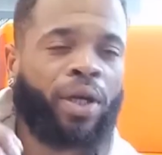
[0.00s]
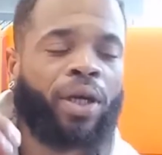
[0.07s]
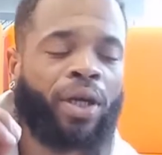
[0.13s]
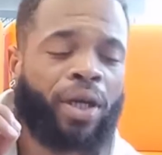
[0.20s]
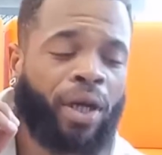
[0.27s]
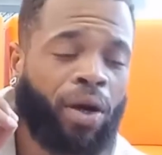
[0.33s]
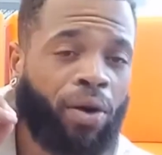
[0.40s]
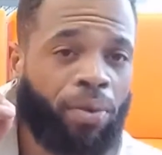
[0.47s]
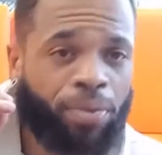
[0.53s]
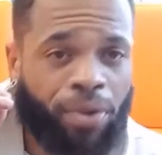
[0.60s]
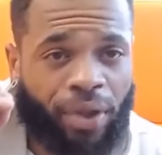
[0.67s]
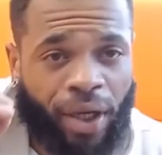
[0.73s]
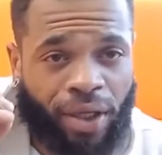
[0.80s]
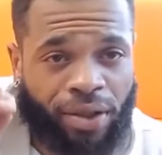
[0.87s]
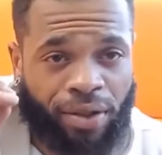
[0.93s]
and I hope you
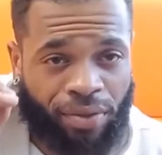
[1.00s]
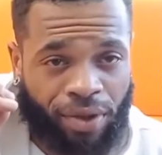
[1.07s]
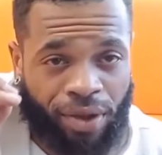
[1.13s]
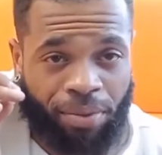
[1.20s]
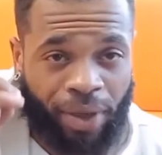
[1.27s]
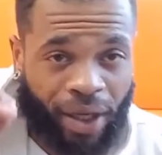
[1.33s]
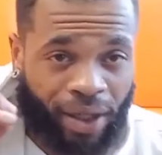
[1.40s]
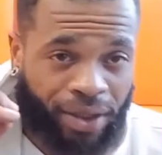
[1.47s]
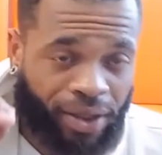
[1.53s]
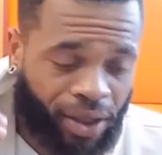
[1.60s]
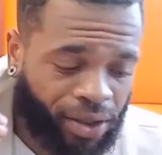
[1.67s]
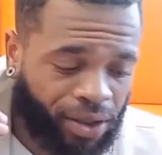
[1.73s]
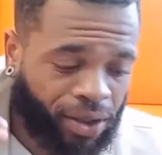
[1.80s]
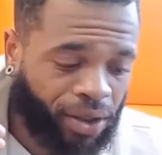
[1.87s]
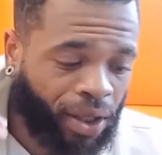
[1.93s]
guys are really paying
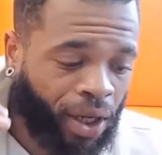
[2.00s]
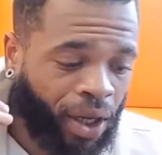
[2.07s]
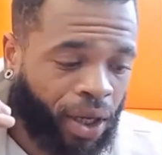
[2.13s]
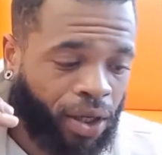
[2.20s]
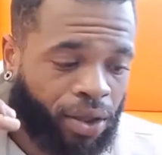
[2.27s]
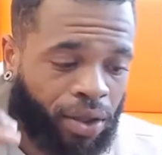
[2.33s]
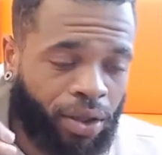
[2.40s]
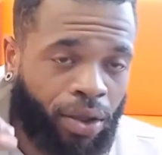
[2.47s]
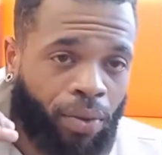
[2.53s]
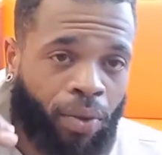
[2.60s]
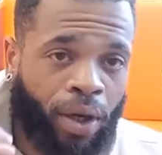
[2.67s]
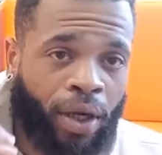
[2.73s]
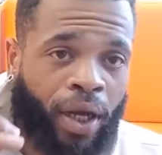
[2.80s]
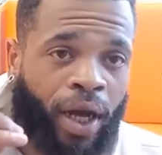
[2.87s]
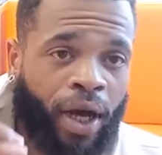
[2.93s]
attention, you're going to
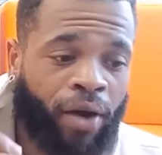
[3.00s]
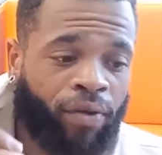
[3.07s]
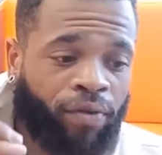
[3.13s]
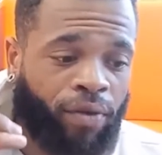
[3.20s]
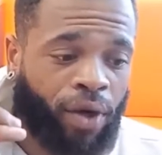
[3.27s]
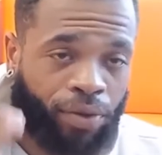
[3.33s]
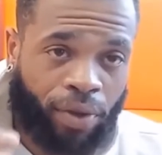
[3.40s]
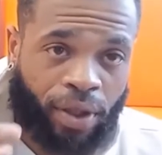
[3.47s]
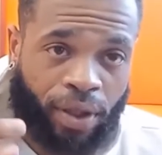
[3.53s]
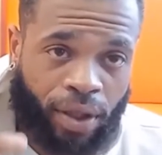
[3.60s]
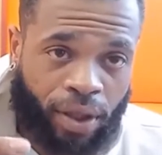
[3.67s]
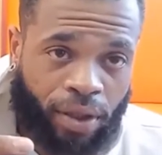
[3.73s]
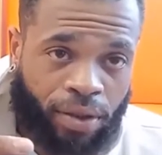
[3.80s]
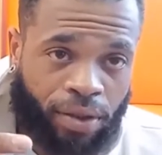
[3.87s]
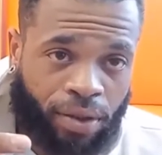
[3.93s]
want to have three
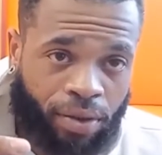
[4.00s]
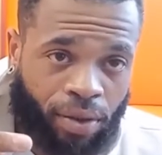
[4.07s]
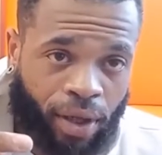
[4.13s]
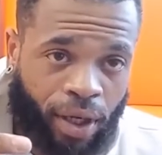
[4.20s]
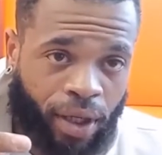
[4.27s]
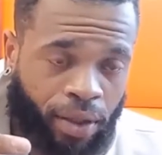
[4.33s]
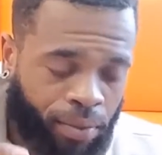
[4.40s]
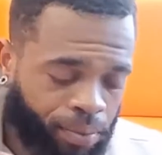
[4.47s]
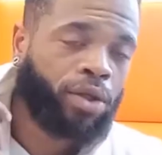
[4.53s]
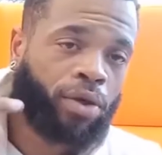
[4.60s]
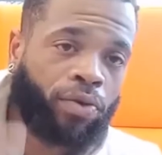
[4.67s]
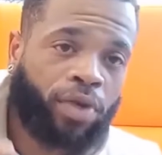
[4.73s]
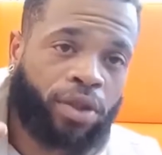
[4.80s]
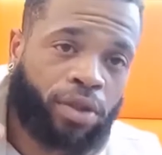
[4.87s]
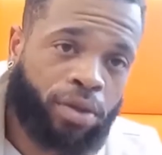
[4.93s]
things, right?
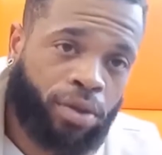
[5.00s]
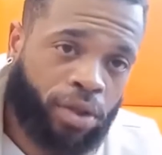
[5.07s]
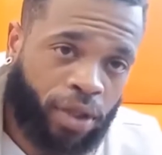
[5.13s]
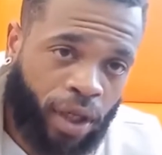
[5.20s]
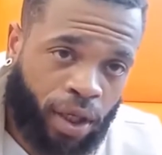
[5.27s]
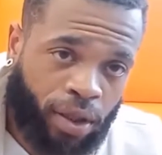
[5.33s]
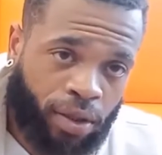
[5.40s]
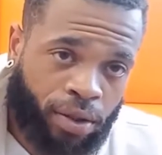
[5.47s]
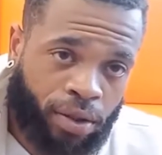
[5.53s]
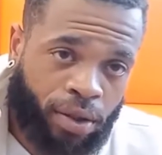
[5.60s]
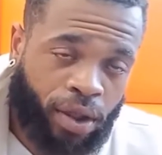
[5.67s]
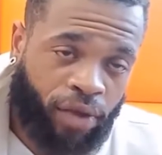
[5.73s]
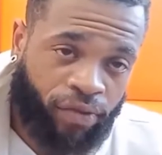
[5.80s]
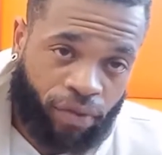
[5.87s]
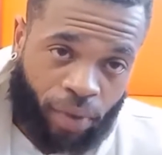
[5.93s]
Your original site,
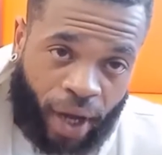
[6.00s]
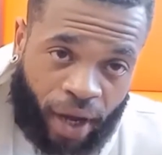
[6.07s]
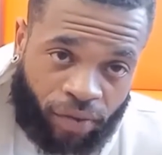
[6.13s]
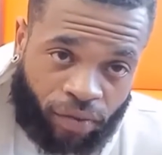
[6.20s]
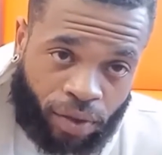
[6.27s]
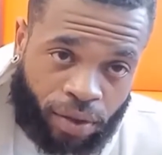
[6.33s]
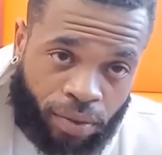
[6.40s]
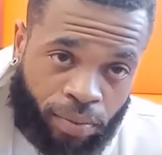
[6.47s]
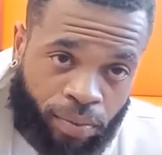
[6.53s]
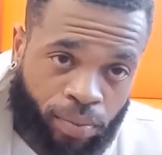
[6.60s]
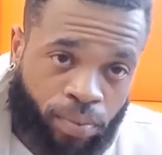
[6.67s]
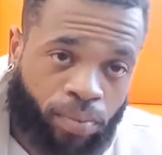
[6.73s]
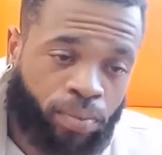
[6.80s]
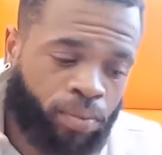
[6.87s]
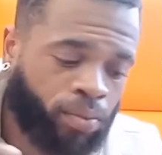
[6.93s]
if you have one,
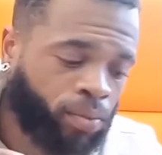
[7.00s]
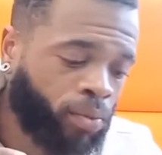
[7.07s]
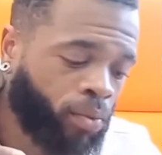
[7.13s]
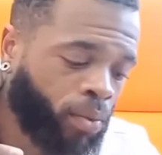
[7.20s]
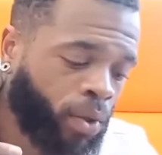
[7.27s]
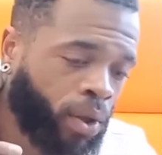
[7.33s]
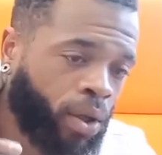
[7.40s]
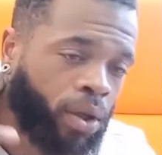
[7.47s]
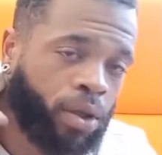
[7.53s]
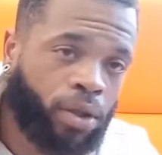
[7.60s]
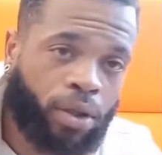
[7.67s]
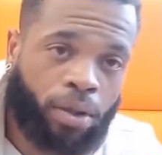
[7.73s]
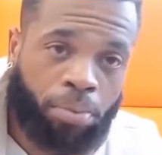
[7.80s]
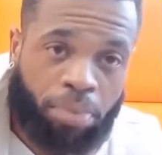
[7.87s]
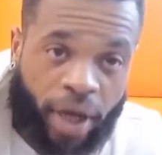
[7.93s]

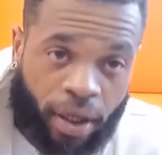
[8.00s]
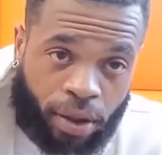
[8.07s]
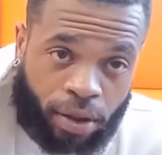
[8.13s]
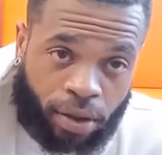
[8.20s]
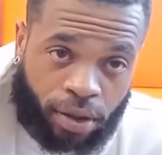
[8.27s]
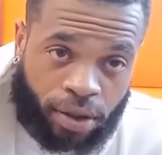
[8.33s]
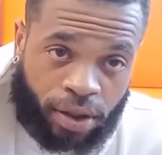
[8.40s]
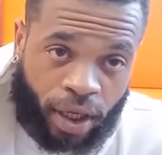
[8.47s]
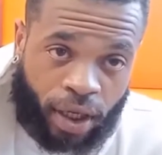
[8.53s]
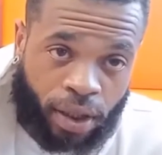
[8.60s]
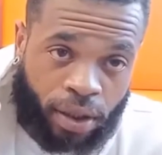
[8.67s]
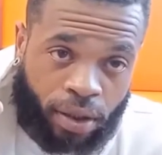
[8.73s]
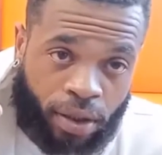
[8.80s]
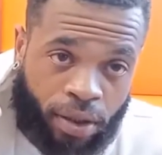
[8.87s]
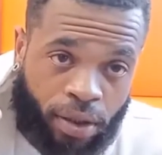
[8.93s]
your competitor's site,